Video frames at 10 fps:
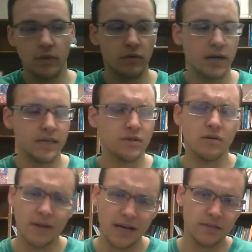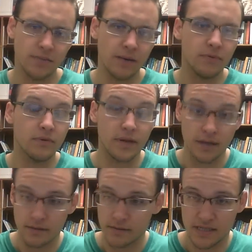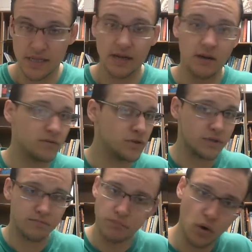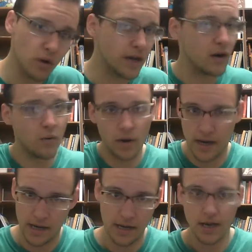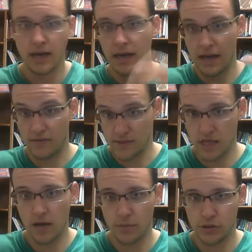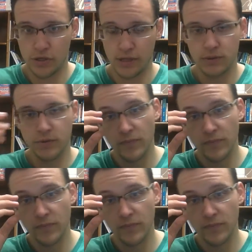Okay, so imagine people in a casino just pulling away at the slot machine.